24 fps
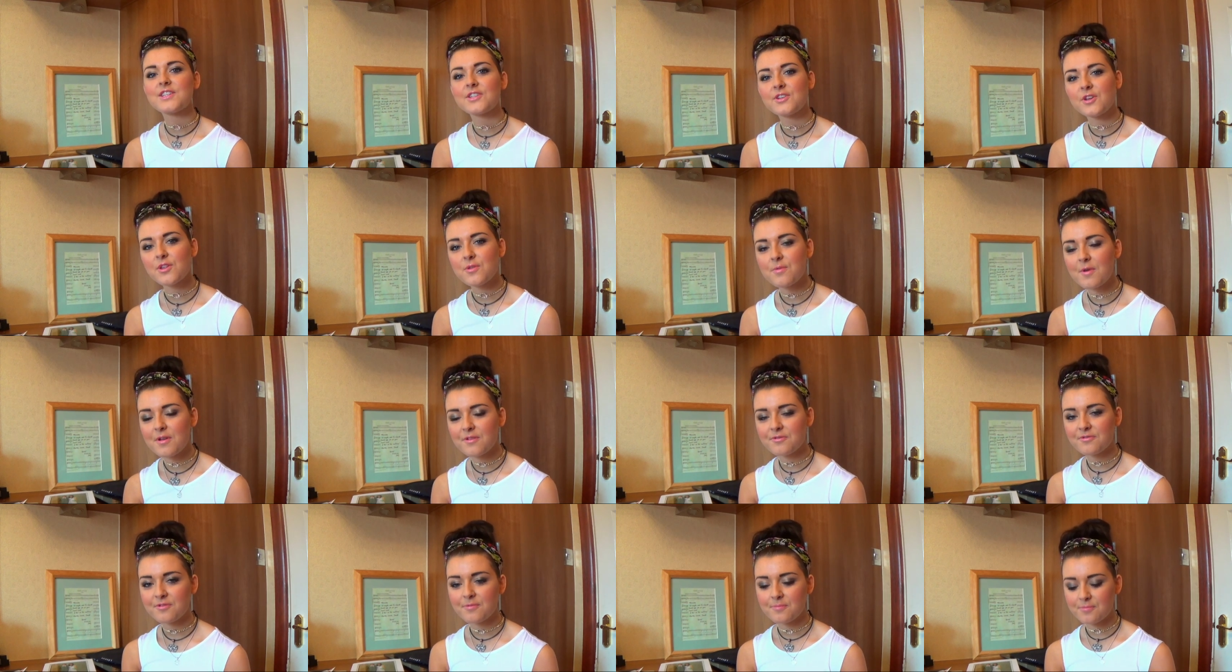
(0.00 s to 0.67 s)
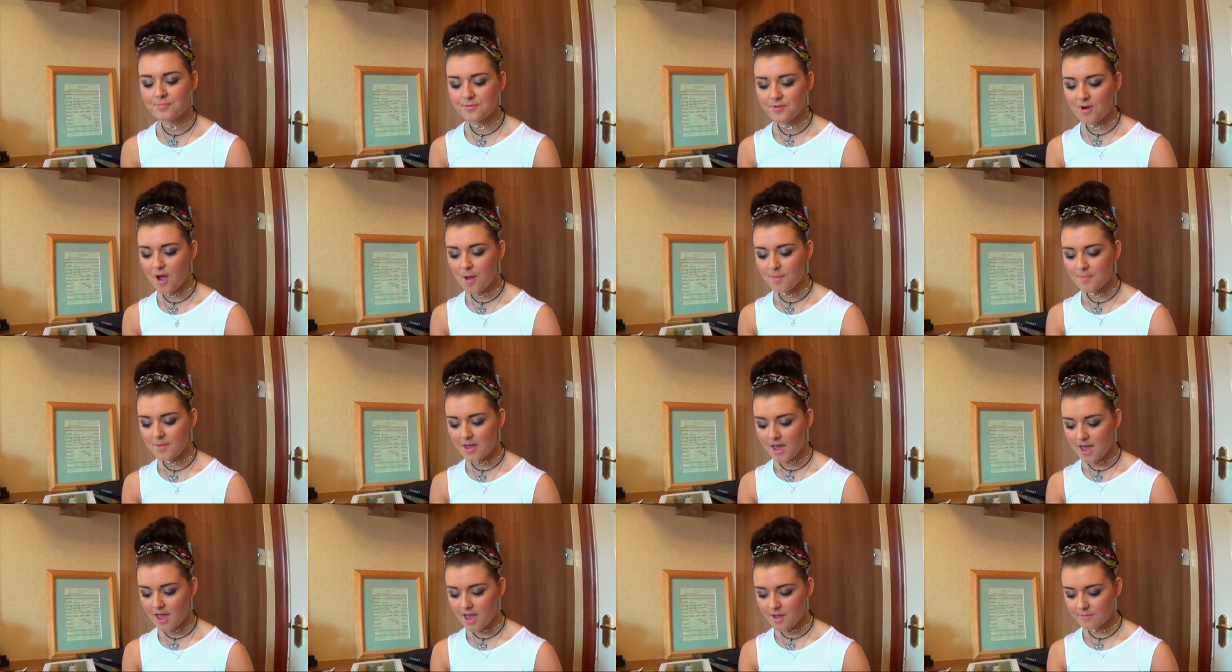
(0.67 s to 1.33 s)
is another one from
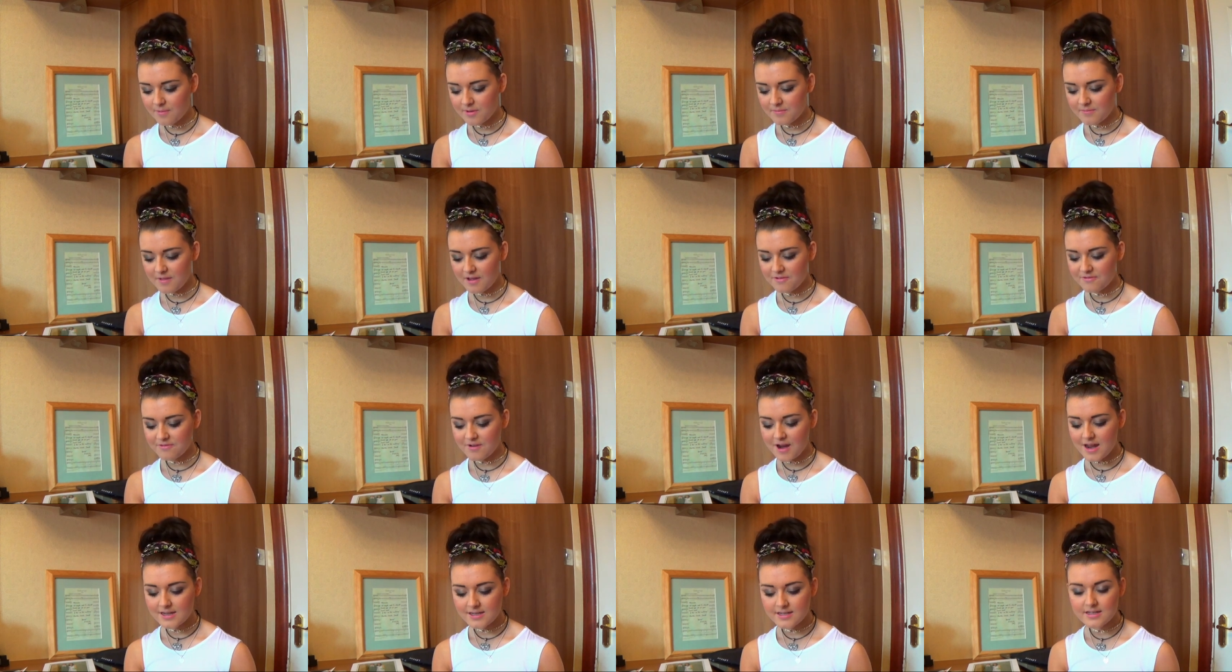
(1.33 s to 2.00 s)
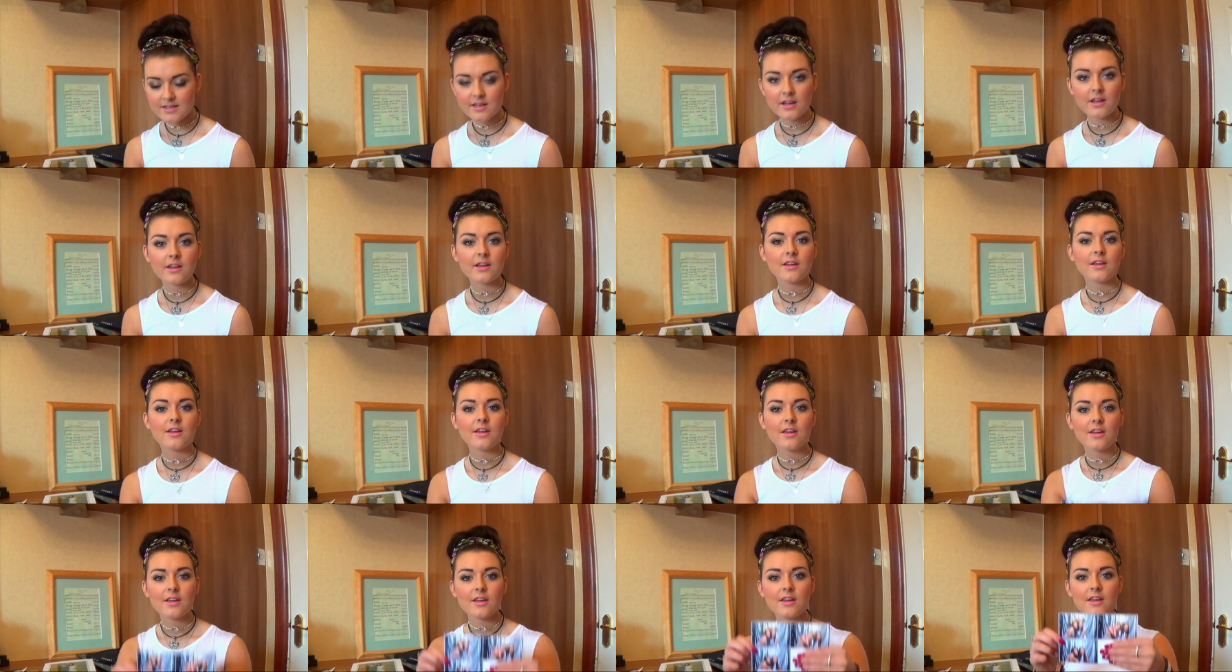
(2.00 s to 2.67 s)
prom uh, with my friend
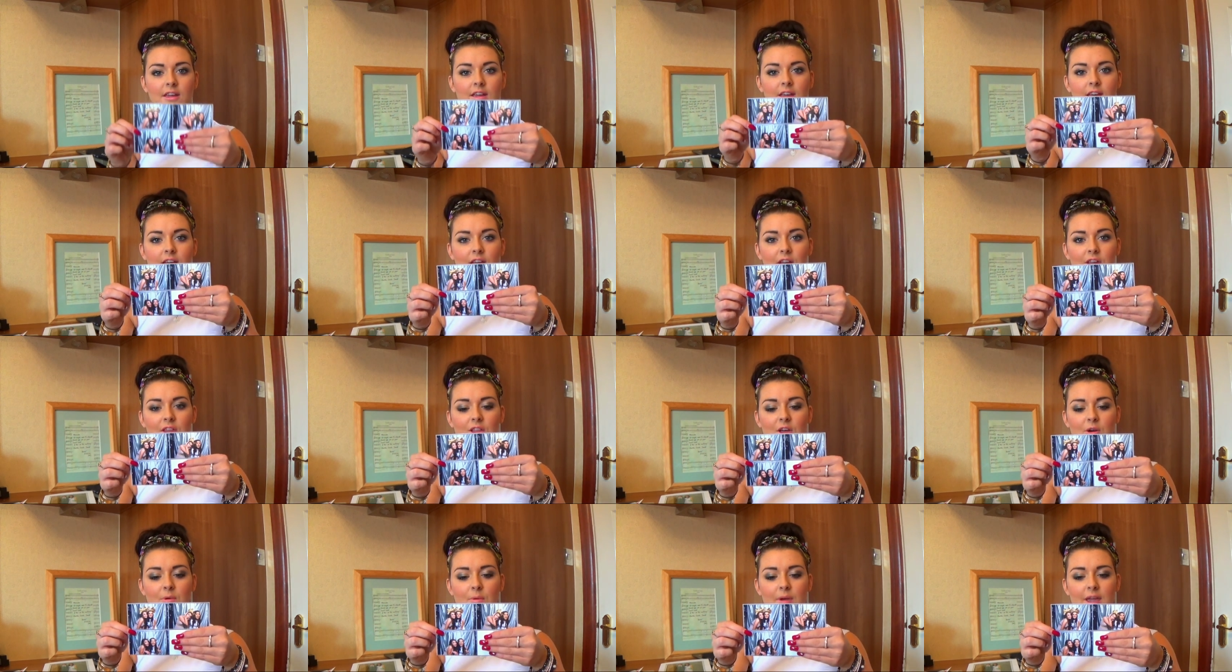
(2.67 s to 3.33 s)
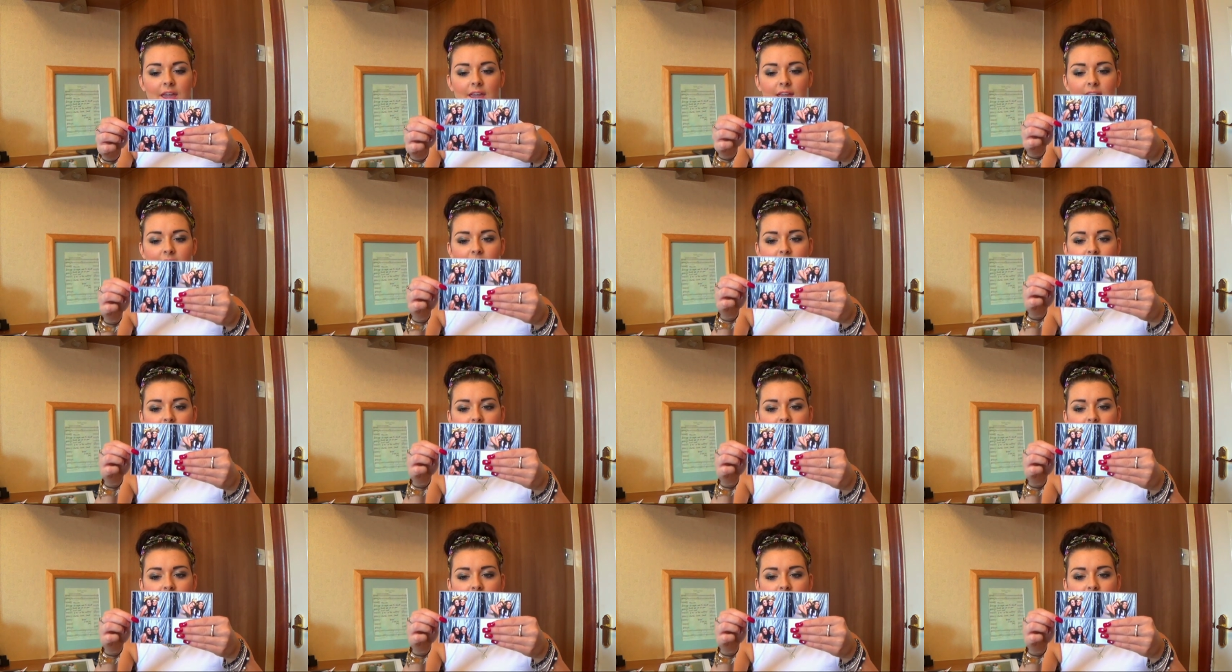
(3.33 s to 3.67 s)
Chloe.